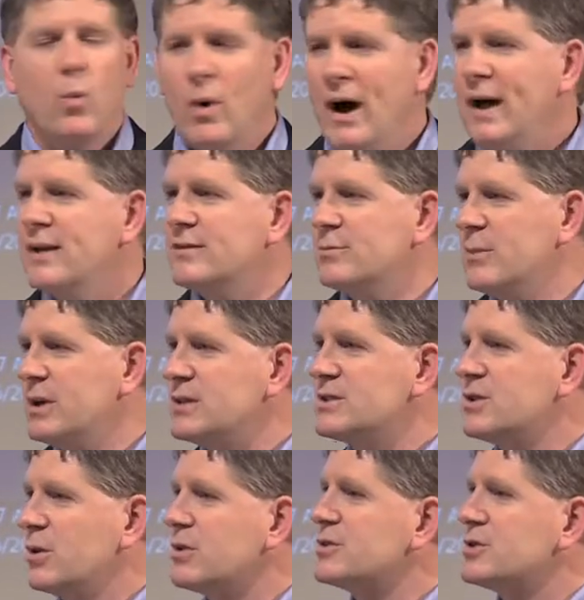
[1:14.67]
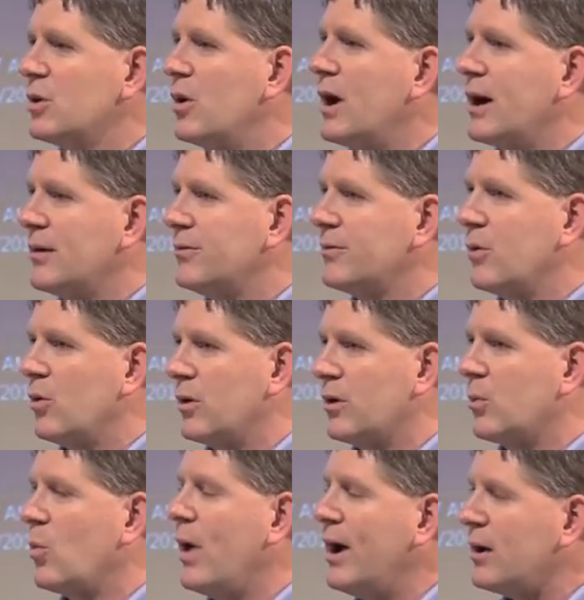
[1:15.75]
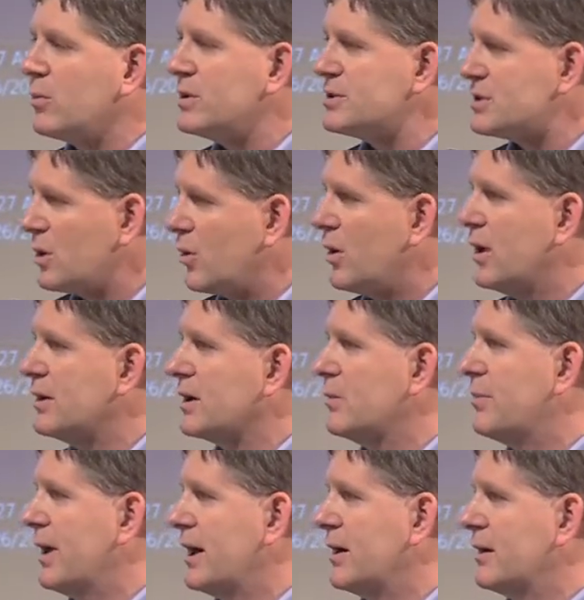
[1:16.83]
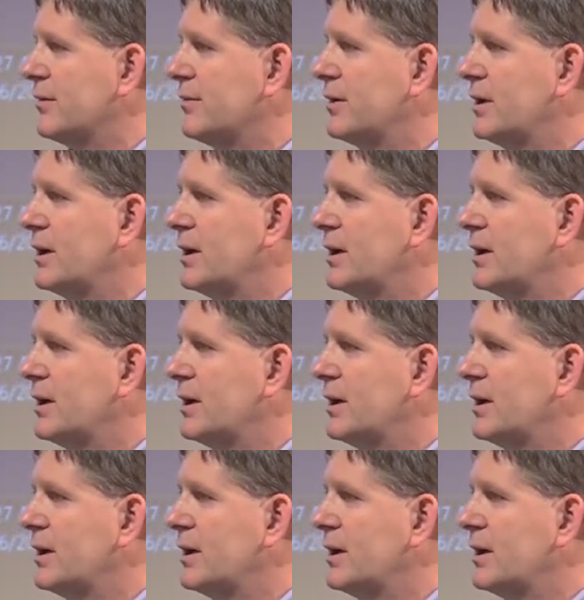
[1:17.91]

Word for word: Why is Minnesota so out of order? Why are we so uncompetitive?